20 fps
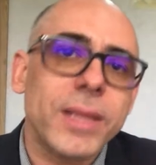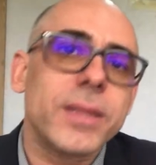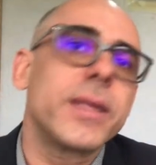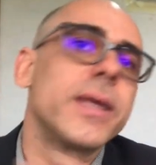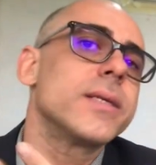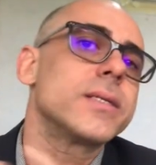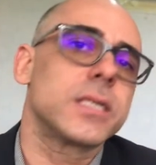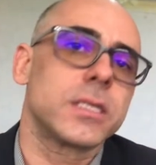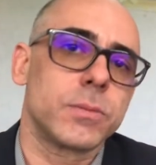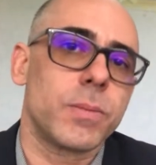
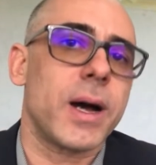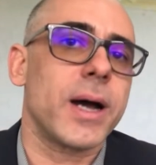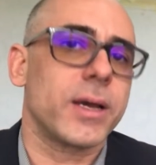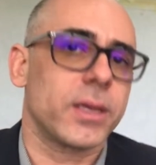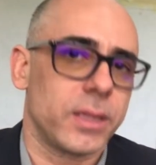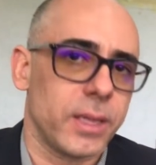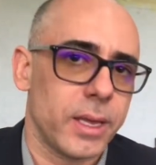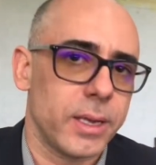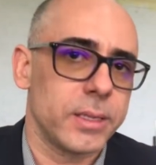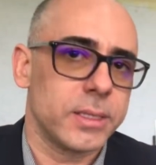Treatment
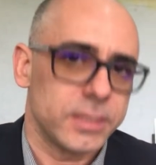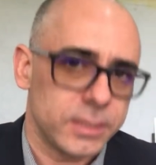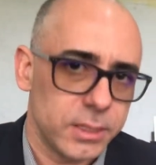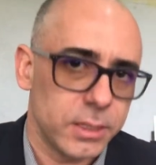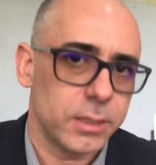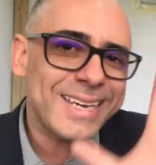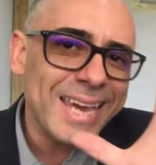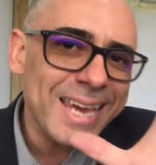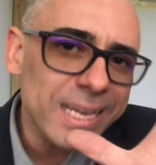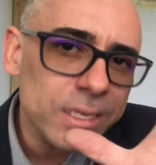5,
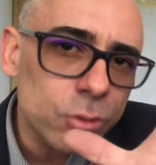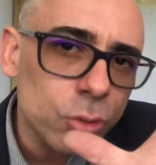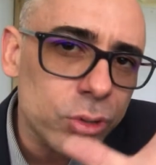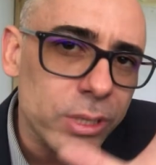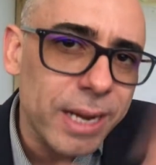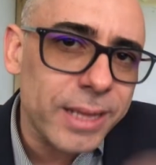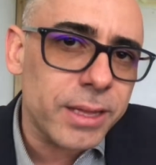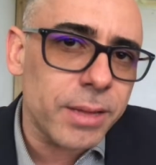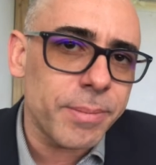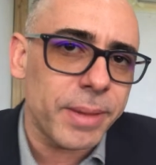
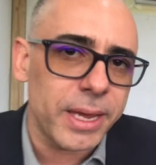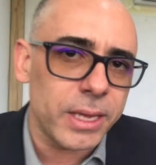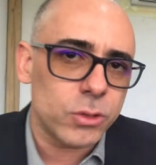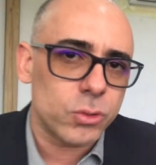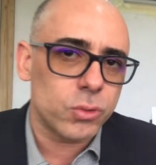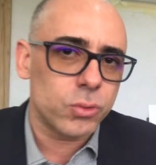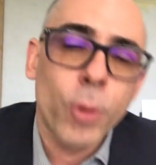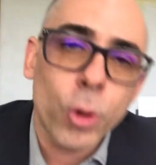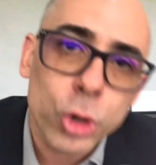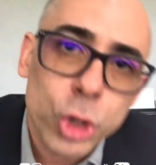rinse with
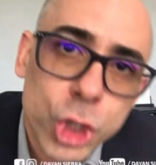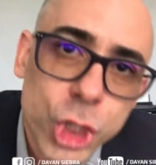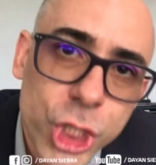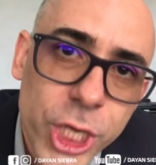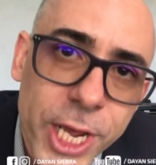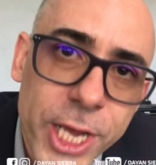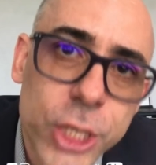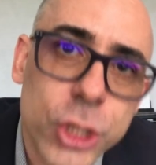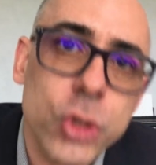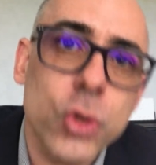organic
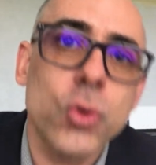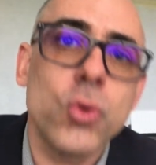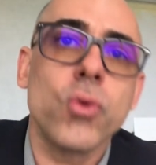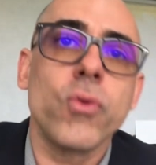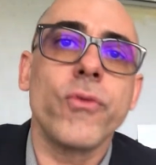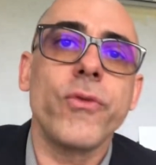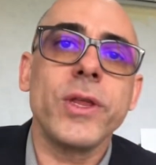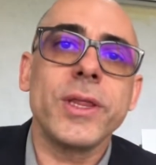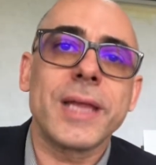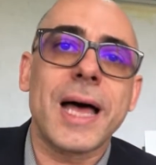apple cider
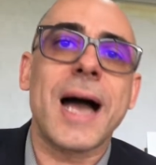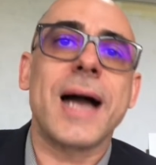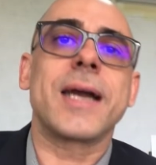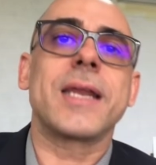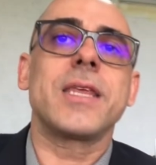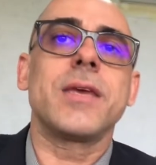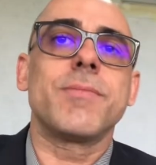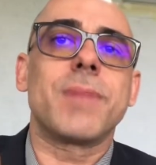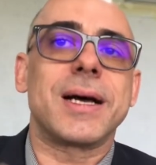vinegar.